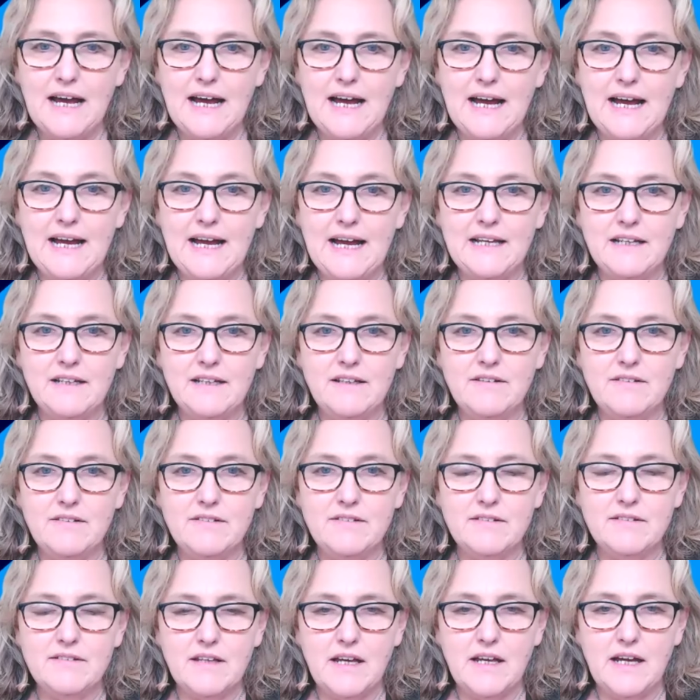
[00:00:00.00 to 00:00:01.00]
and
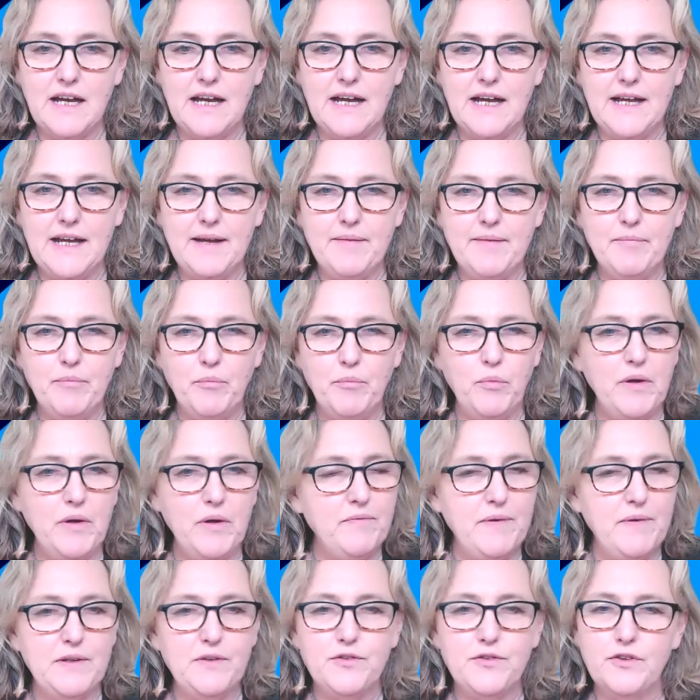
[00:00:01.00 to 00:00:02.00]
um, we've
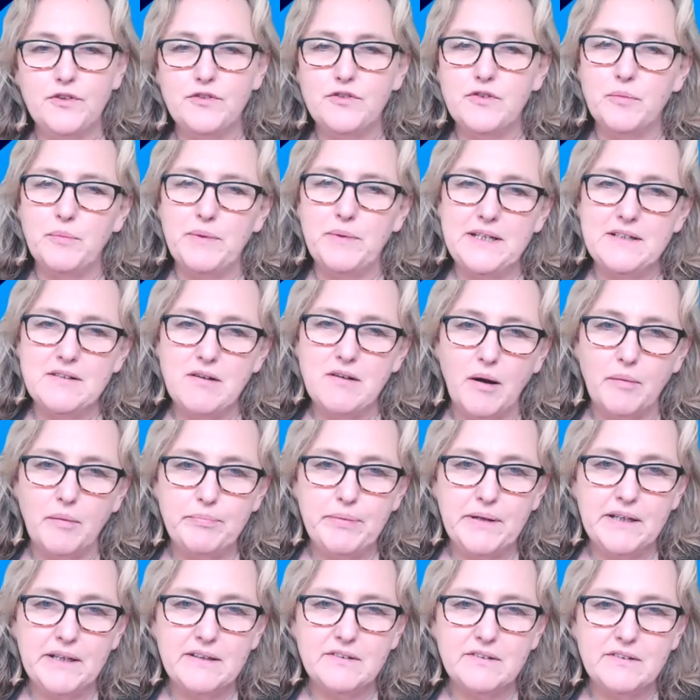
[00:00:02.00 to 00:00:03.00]
been through so many
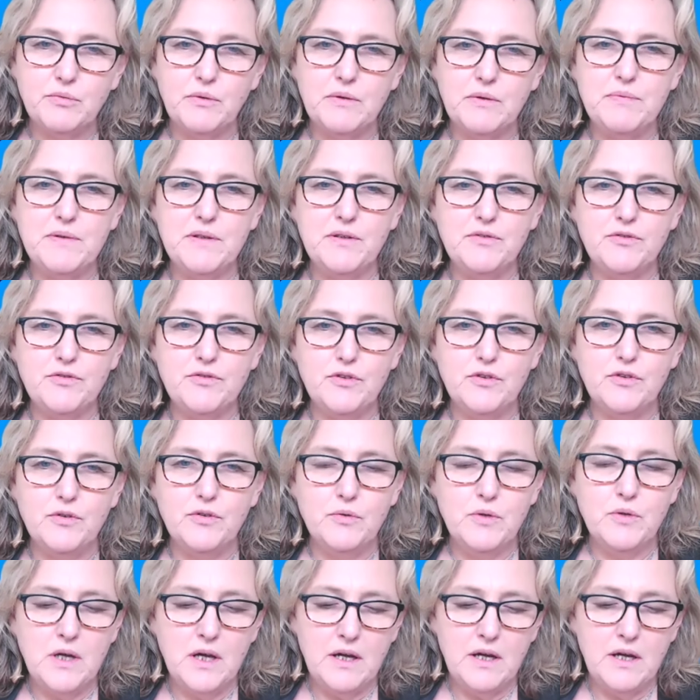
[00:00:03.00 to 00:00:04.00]
topics. We've been
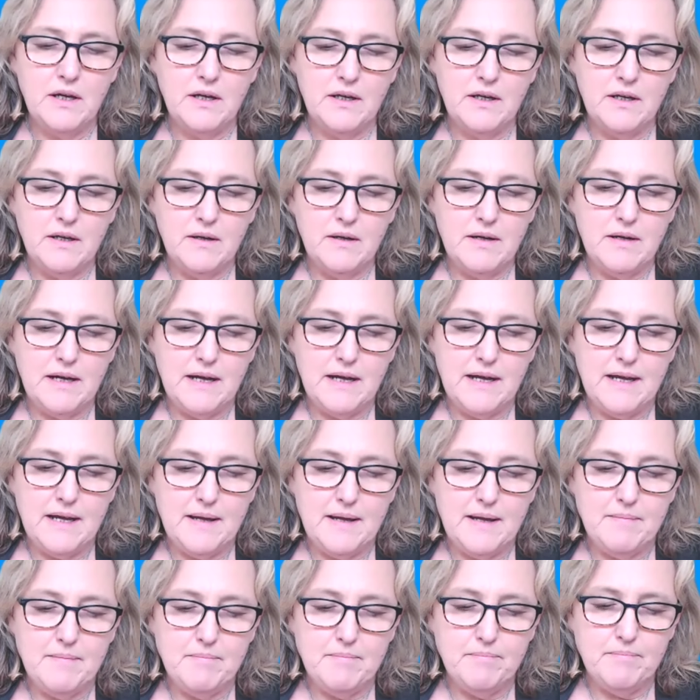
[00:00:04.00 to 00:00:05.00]
through
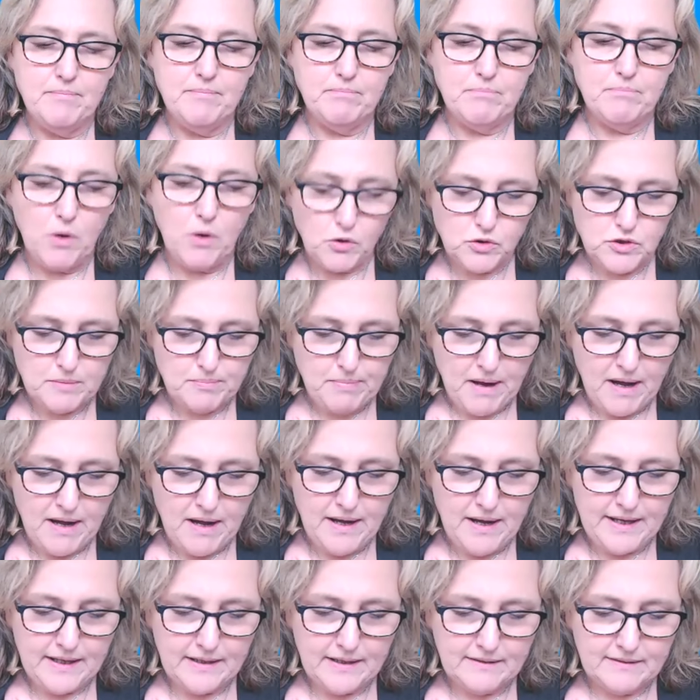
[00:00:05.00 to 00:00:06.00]
um,
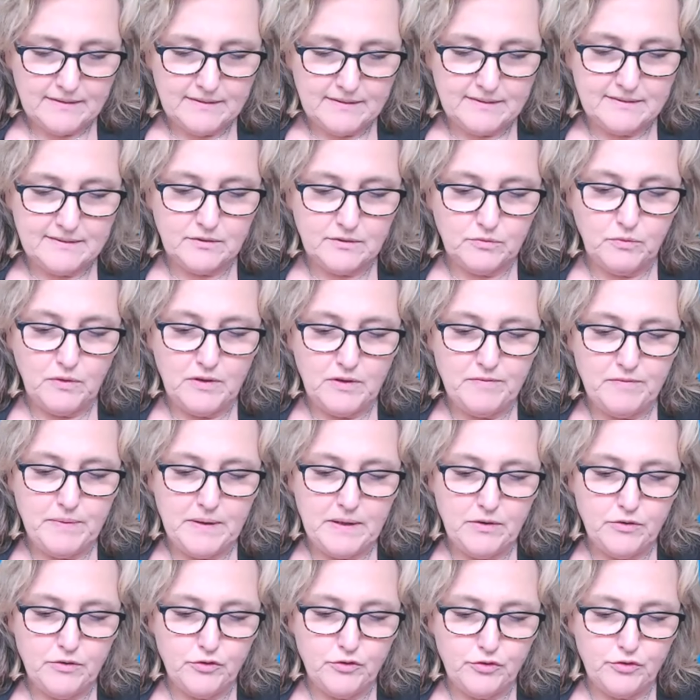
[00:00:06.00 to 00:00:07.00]
motorbikes. We've
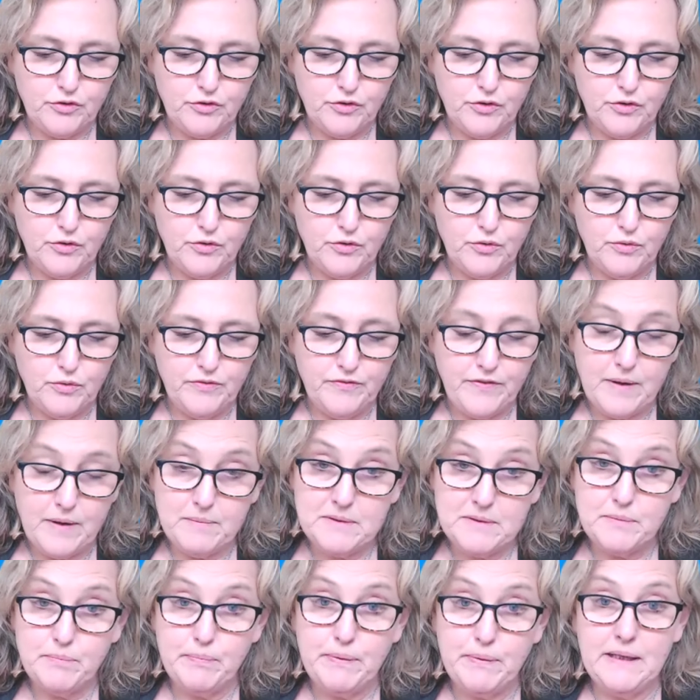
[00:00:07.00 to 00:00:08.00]
been through
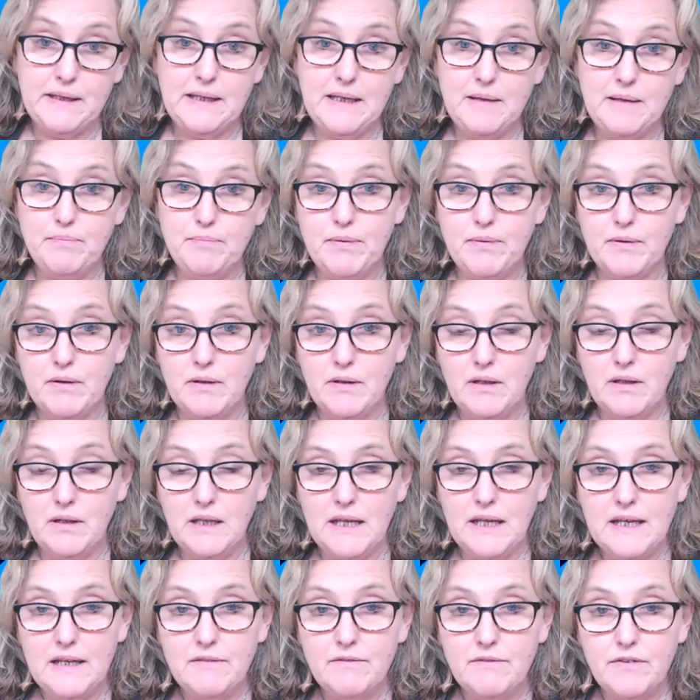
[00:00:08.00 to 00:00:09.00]
famous people,
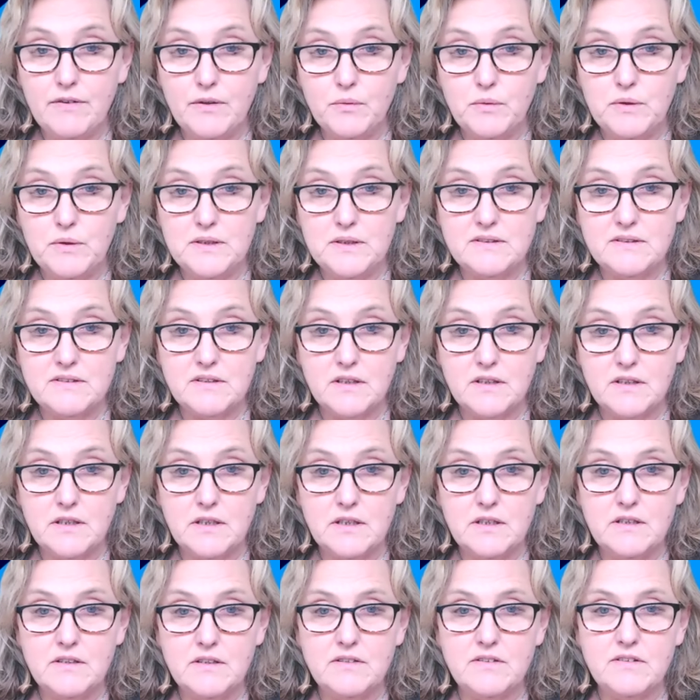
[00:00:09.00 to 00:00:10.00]

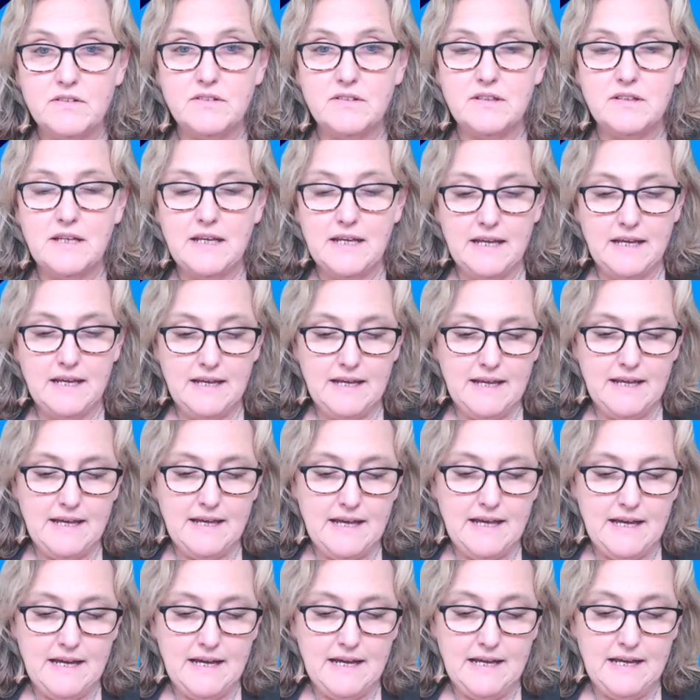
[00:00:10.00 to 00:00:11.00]
influencers,
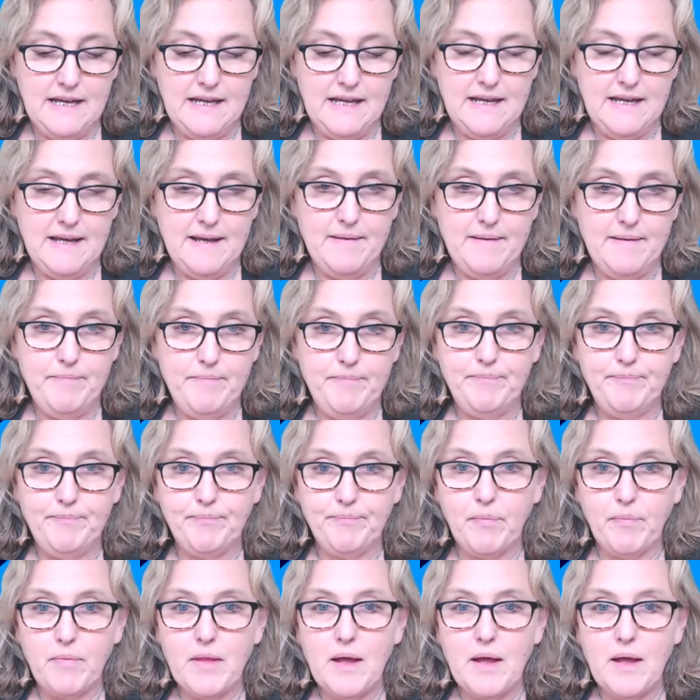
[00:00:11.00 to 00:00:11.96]
um,